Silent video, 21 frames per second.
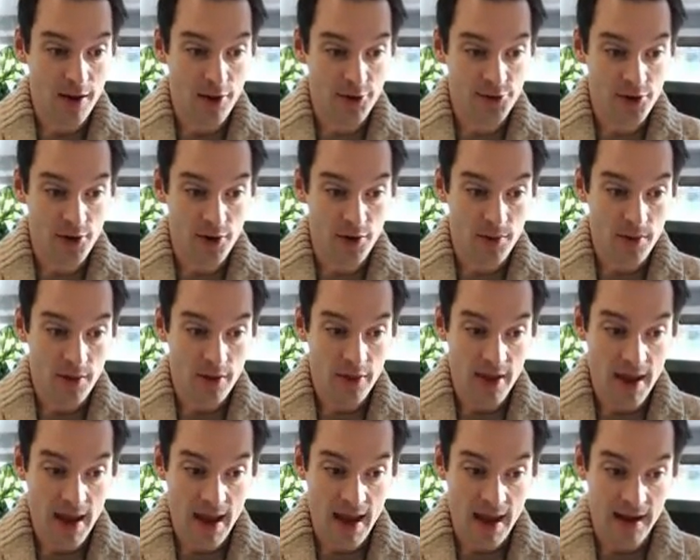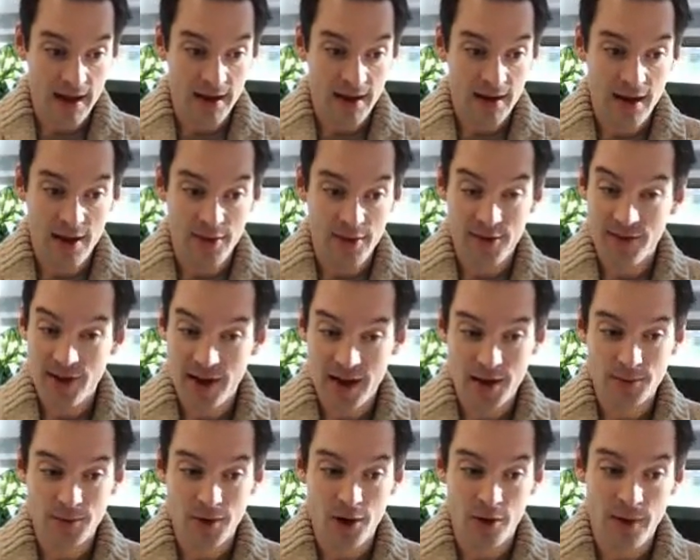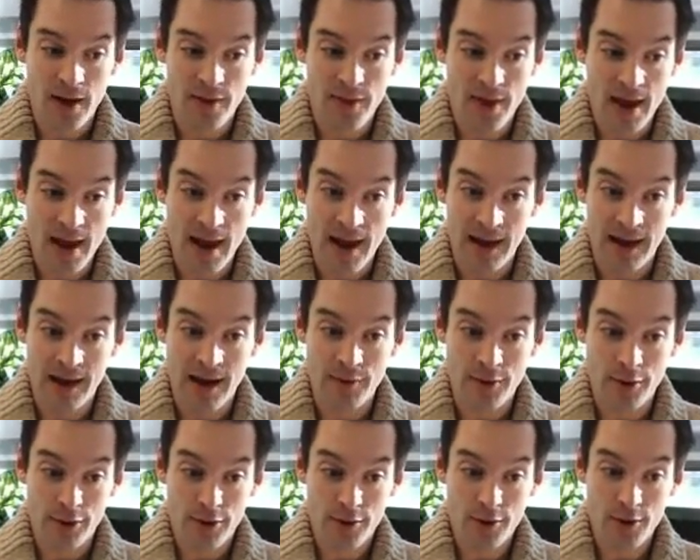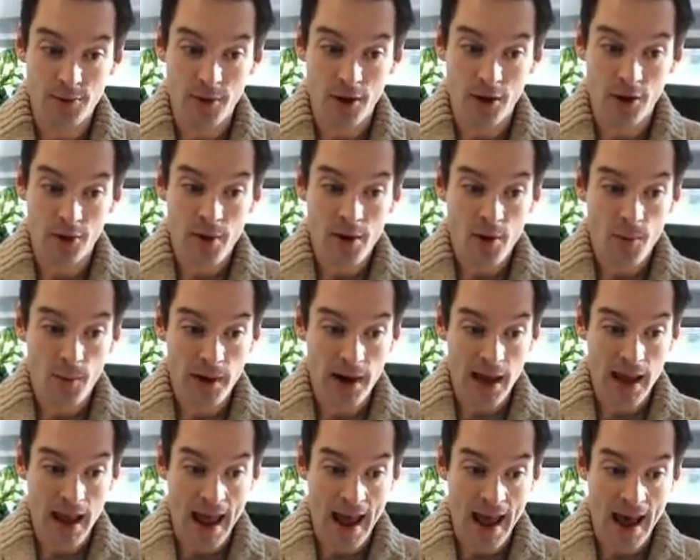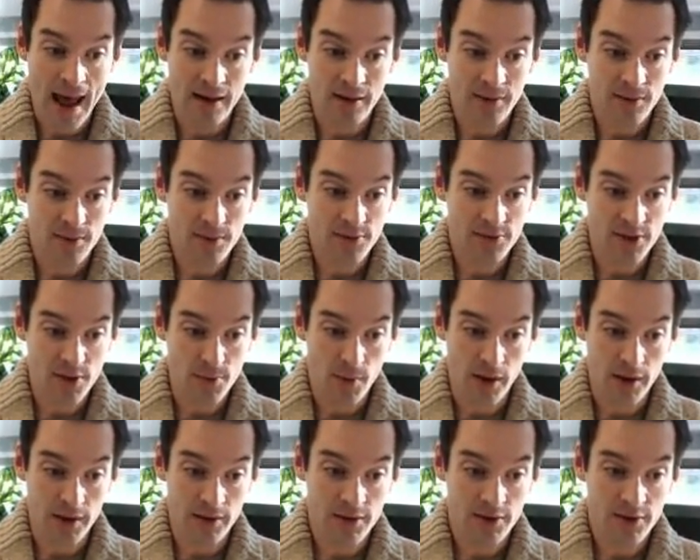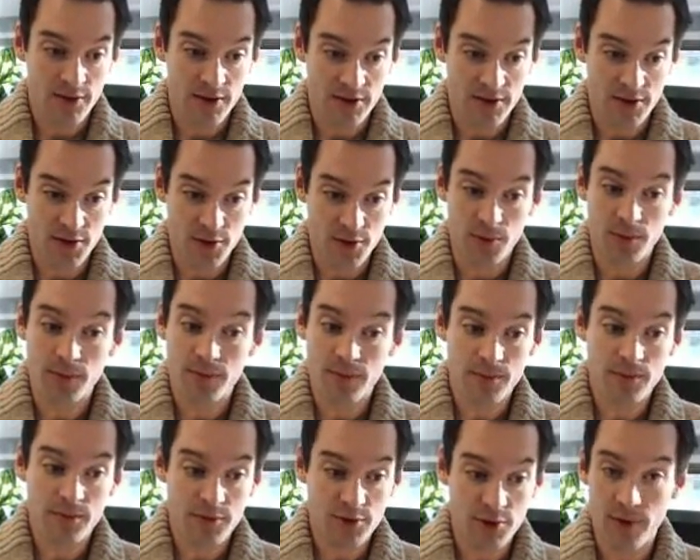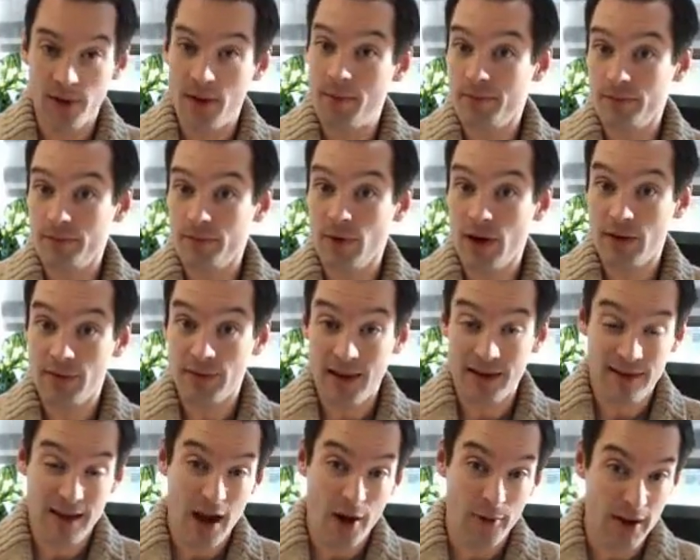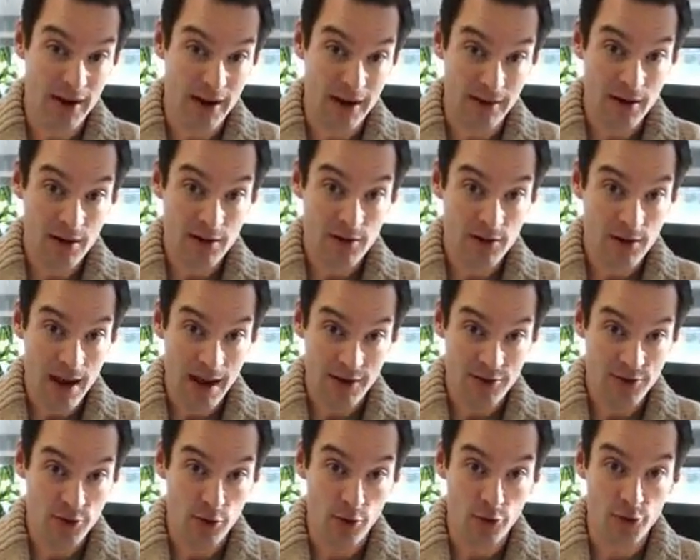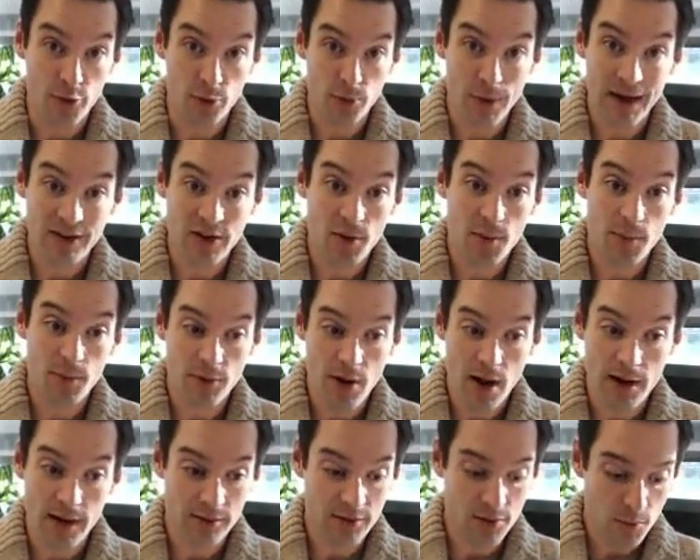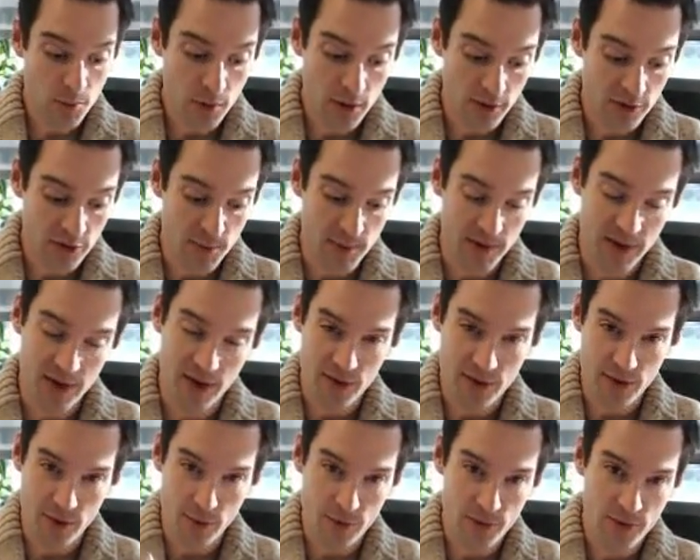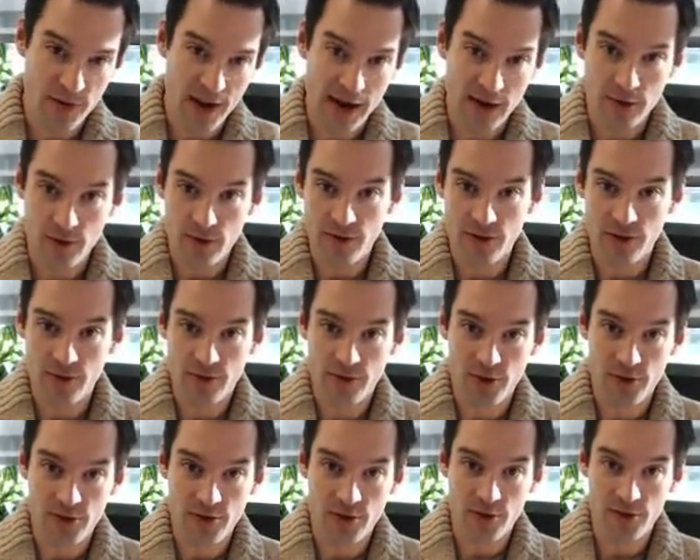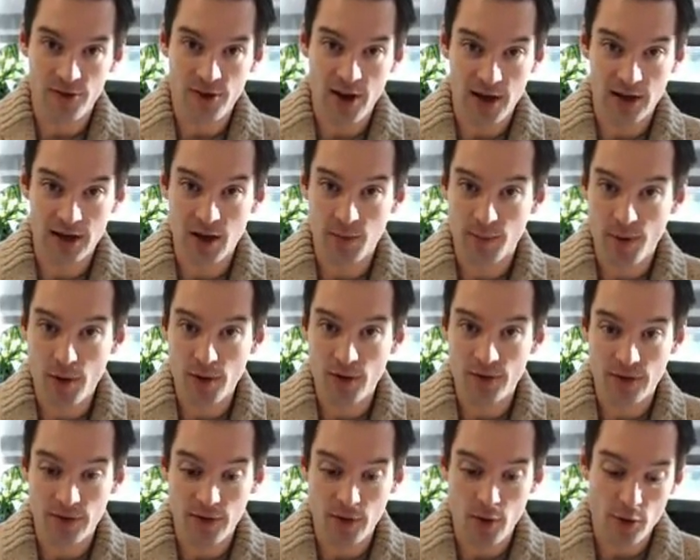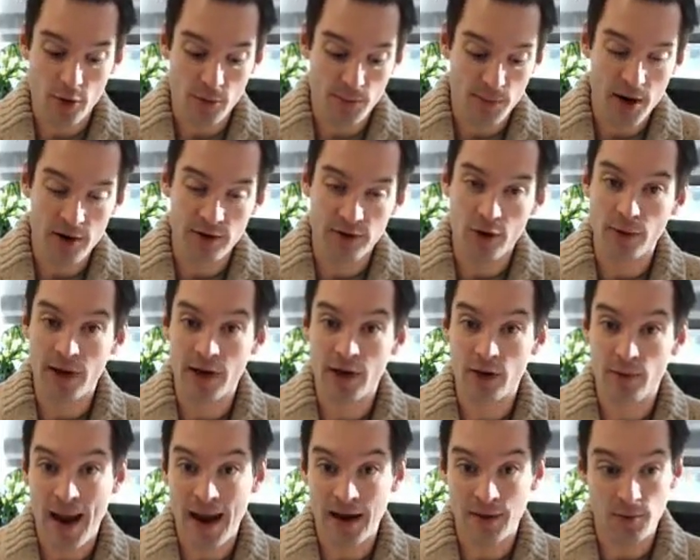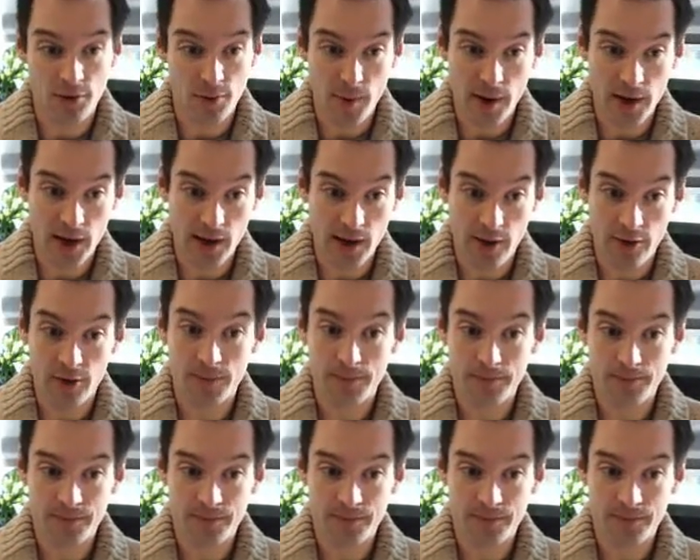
also the A on the second row and the A on the third row when I add C1, C2 to them. That's how a external direct product works because those factors in the first and the second components of the ordered pair don't interact with one another.